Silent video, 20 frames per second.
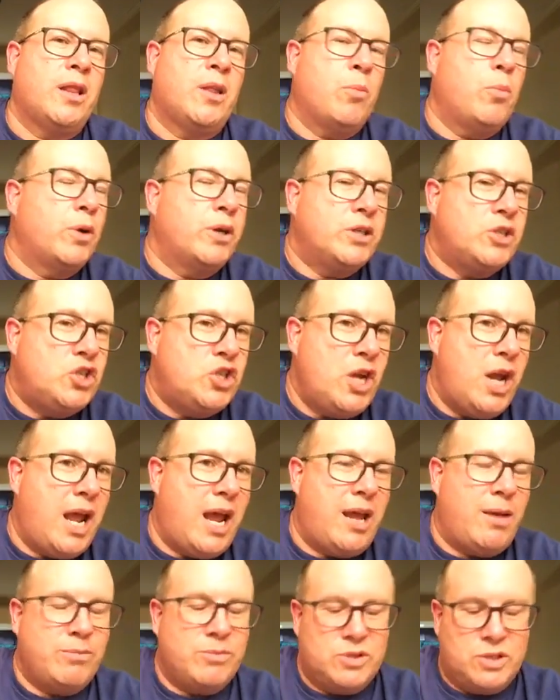the book of
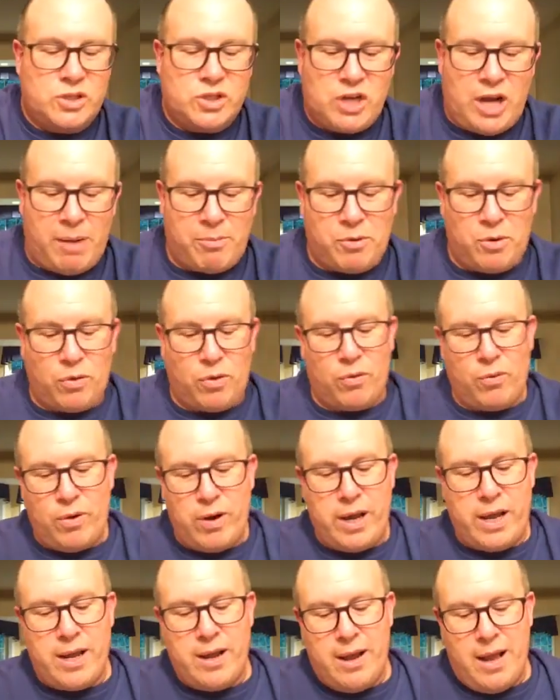James in chapter
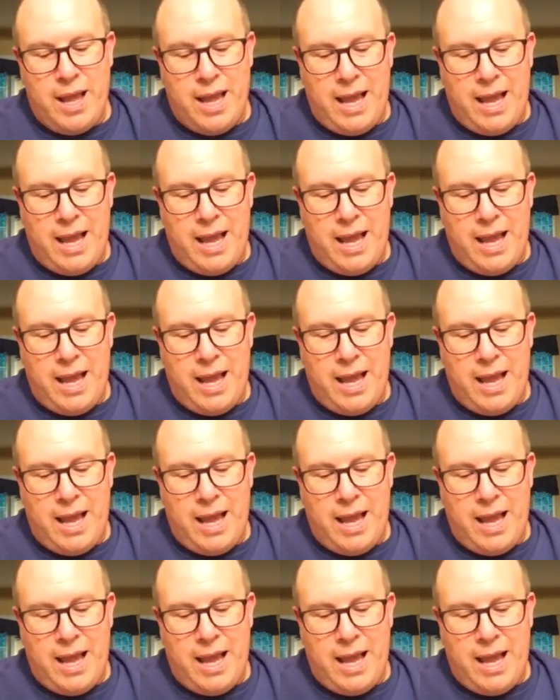3,